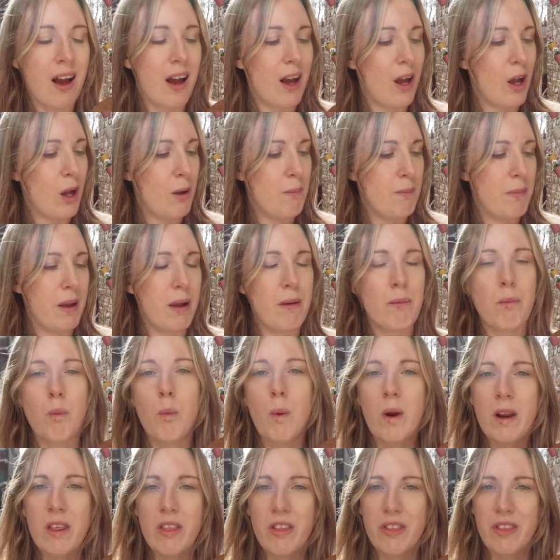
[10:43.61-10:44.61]

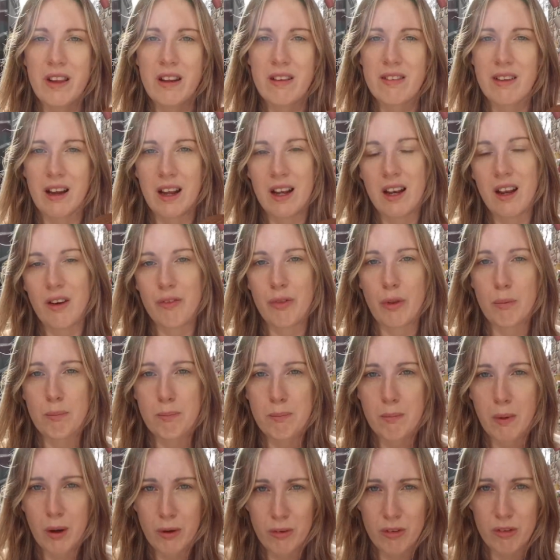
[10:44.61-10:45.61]
One of the things that I love the
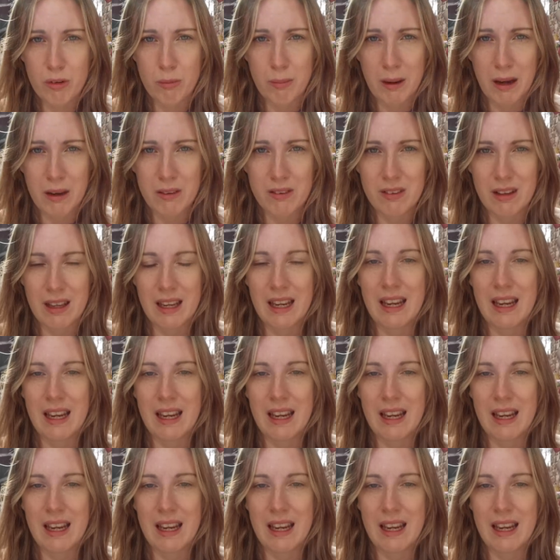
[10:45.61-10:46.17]
most about